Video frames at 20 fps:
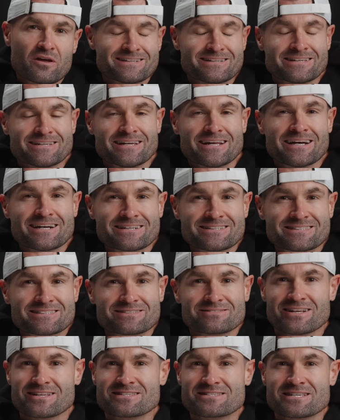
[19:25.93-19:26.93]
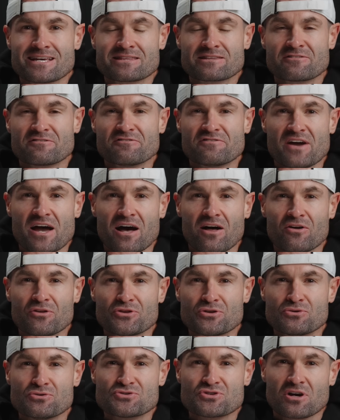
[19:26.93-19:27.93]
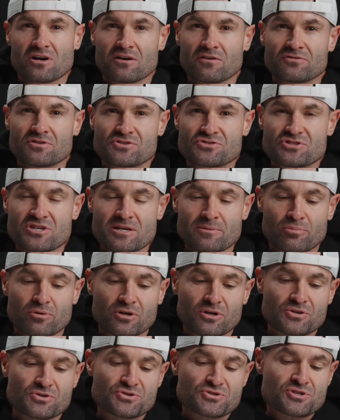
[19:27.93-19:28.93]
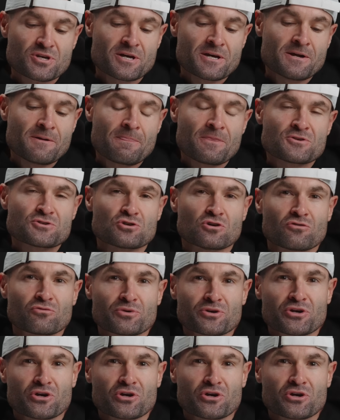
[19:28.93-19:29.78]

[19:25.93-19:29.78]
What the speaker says: Next, let's set the values of the zebras. So if we